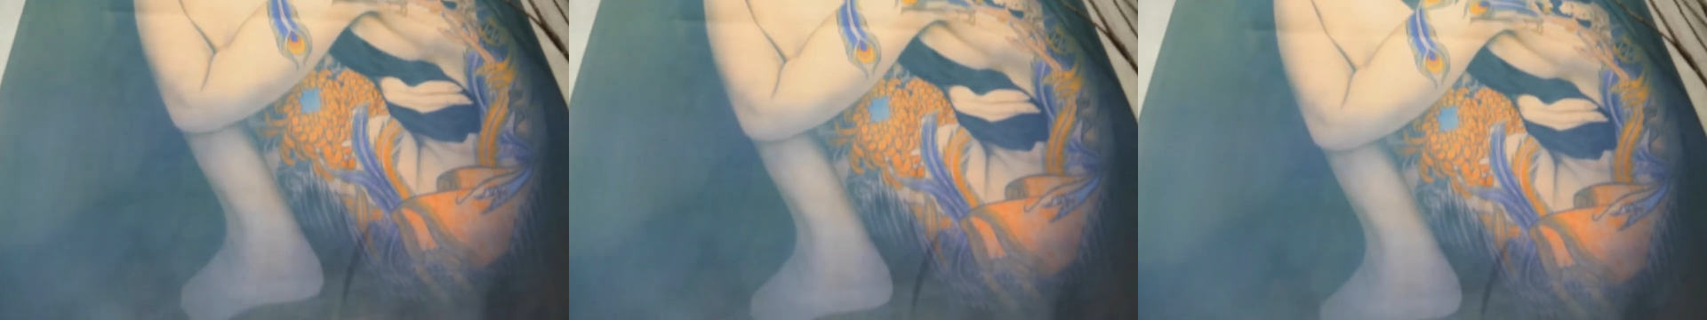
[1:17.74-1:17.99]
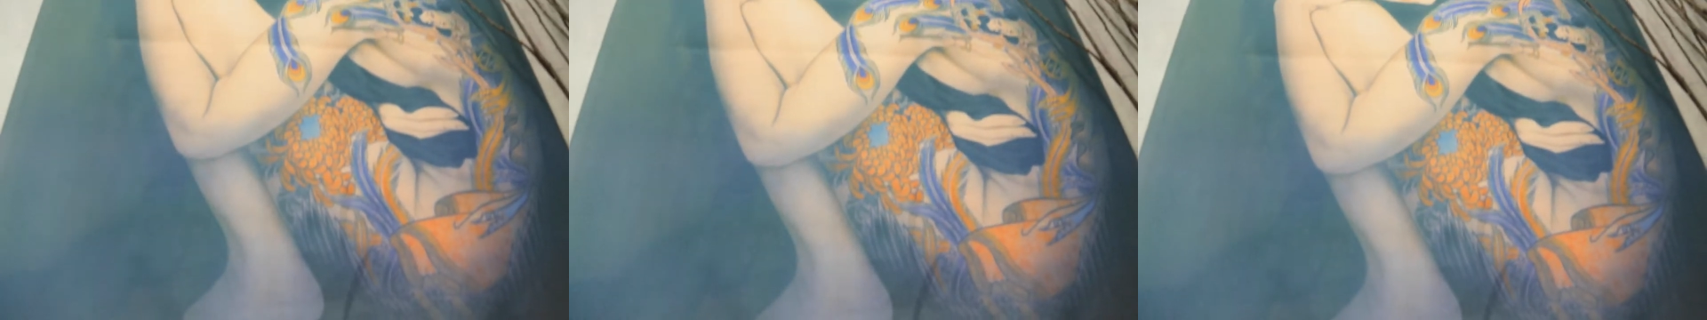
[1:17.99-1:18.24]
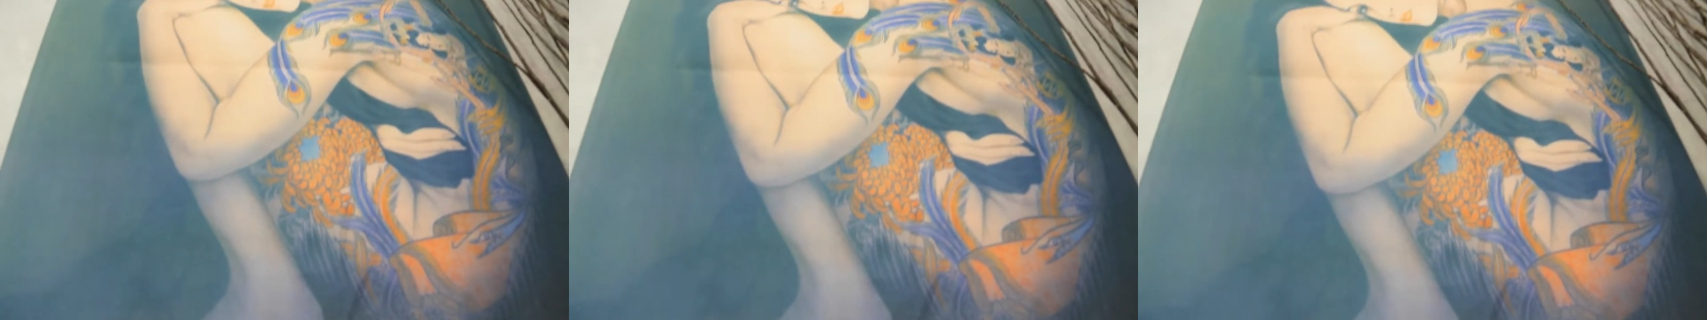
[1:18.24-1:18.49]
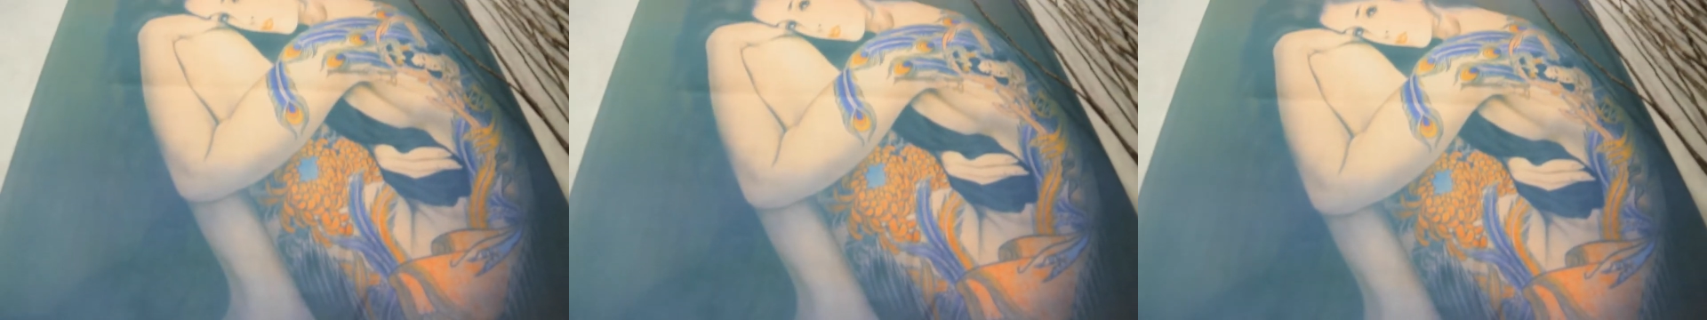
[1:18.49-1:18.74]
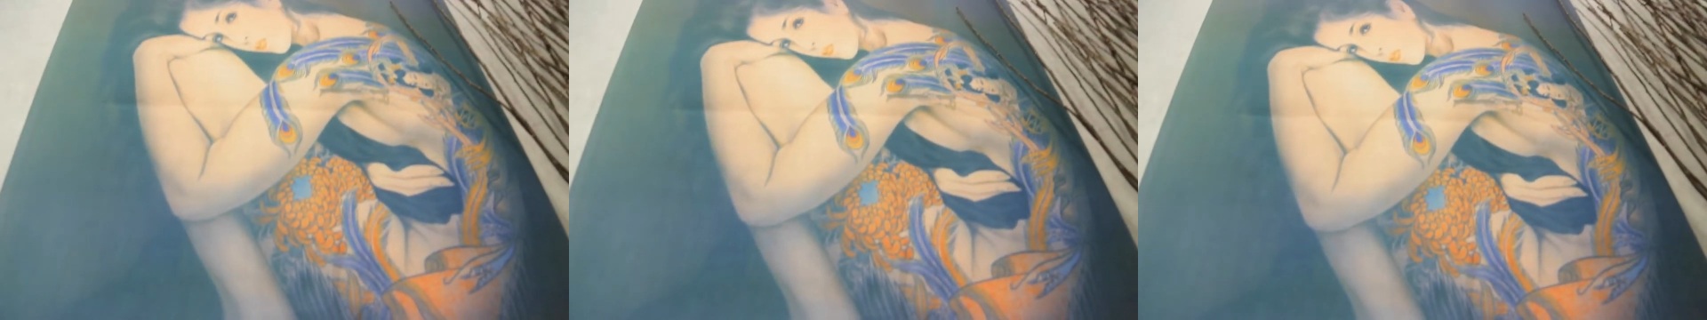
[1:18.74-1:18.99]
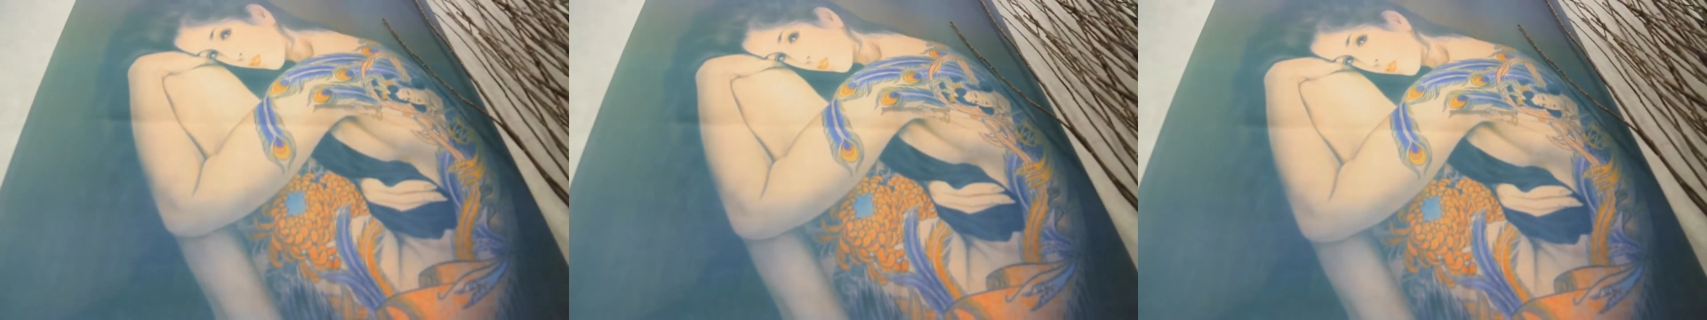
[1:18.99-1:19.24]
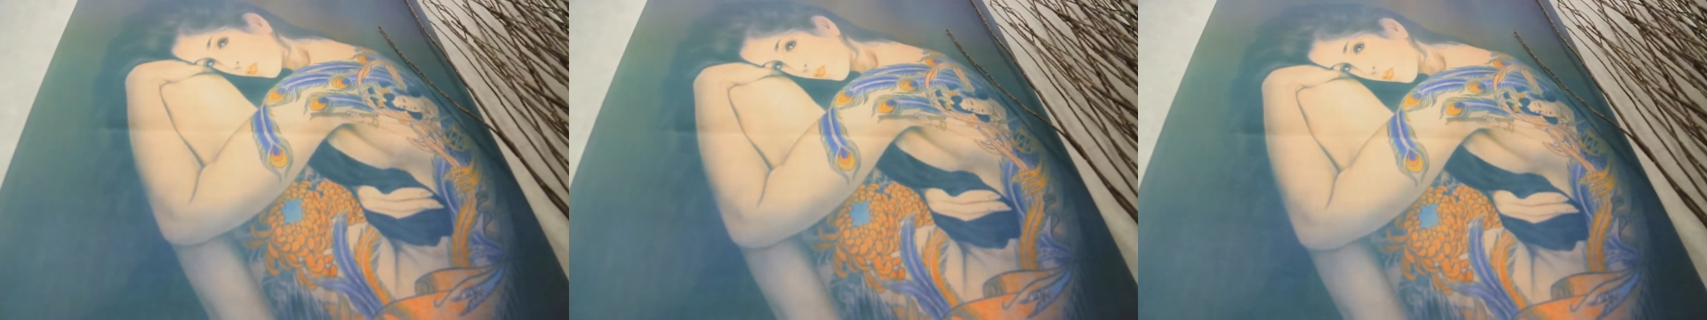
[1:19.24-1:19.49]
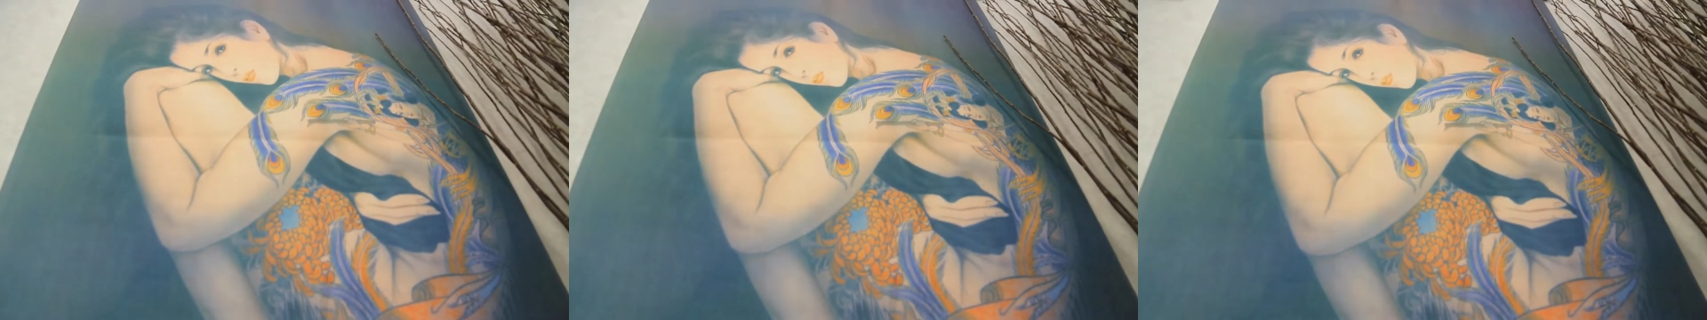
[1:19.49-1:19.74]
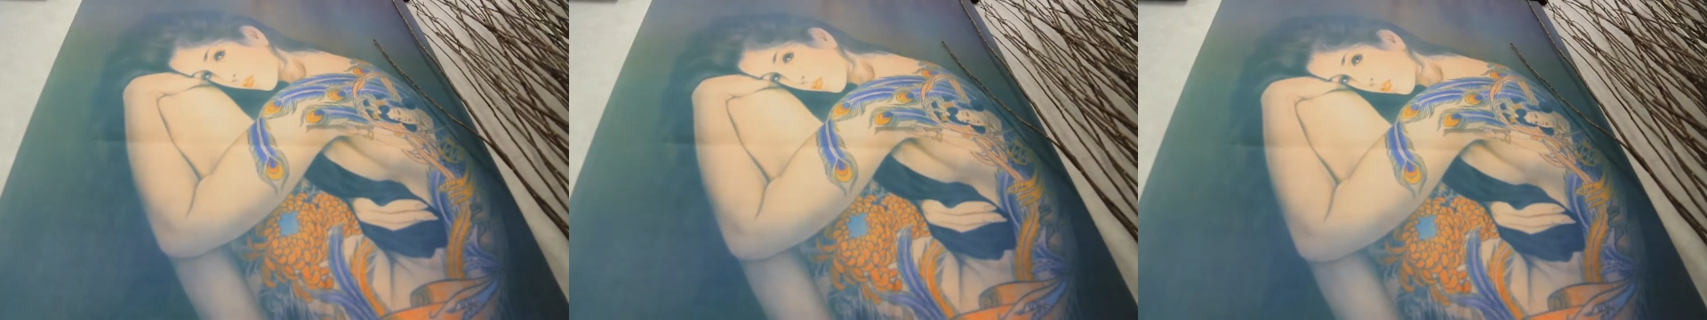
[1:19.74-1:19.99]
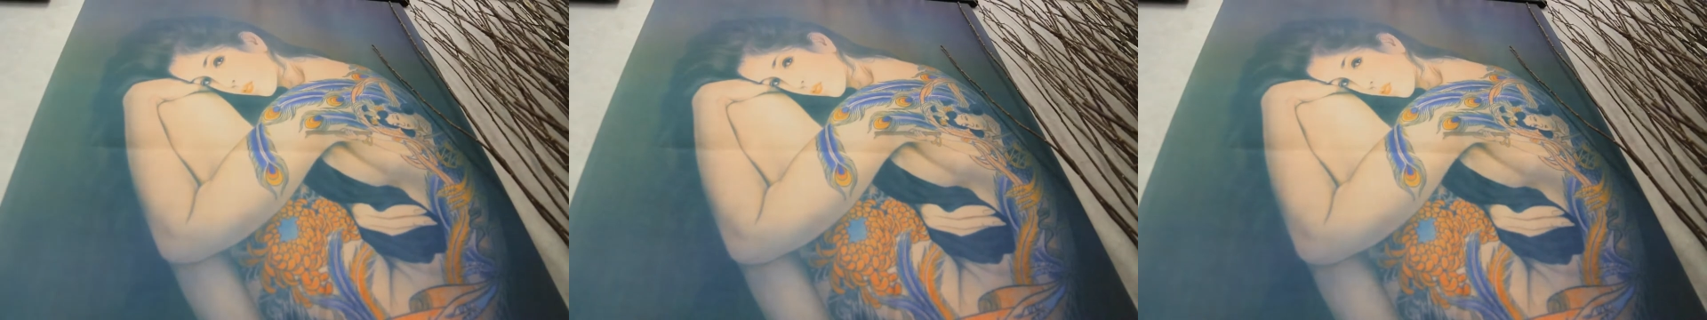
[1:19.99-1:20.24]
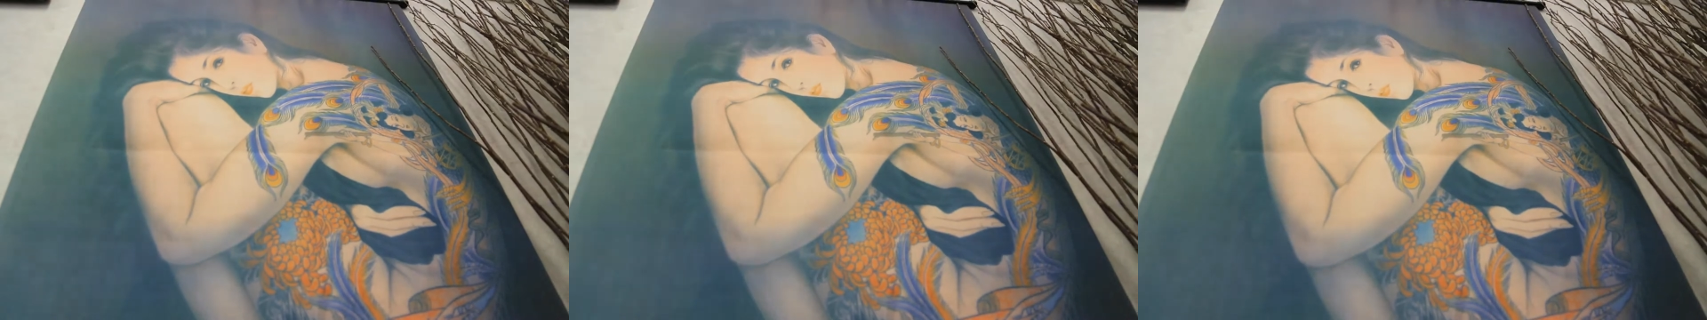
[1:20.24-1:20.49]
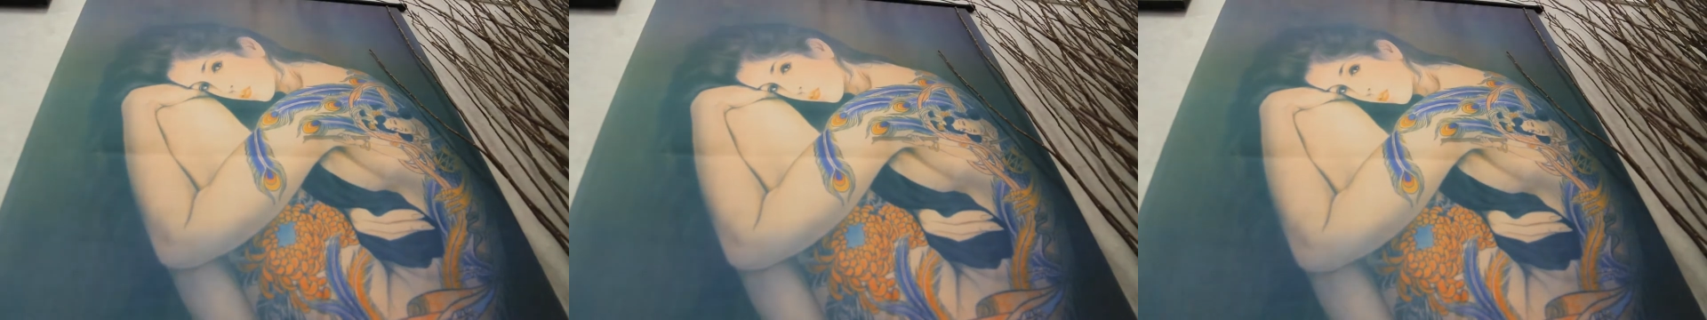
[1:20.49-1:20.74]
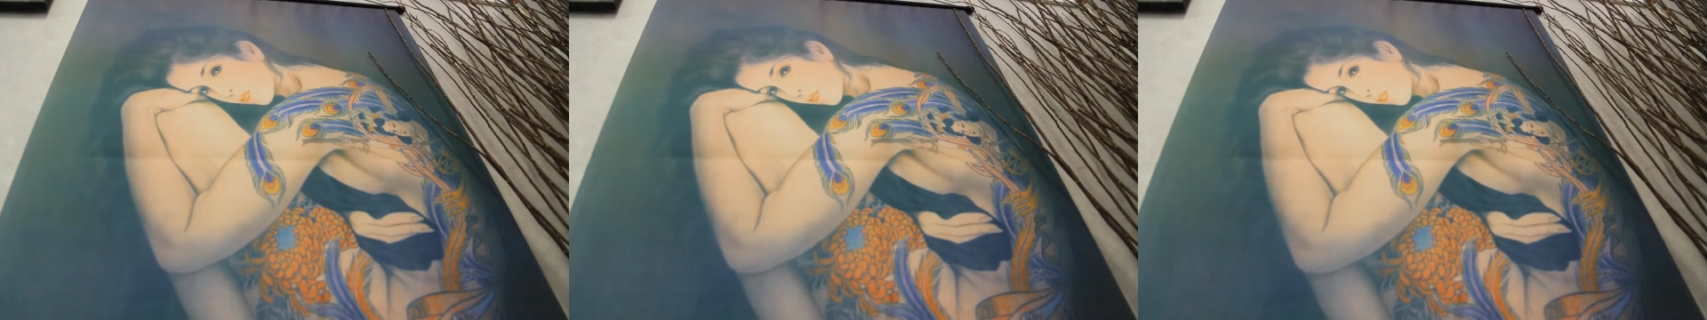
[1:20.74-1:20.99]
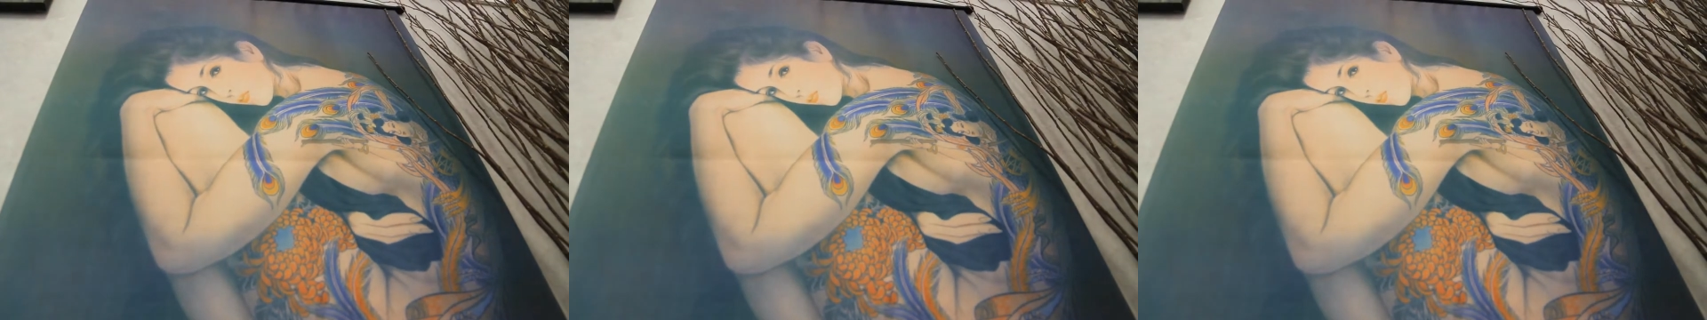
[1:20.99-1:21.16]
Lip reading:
[unreadable: no face in view]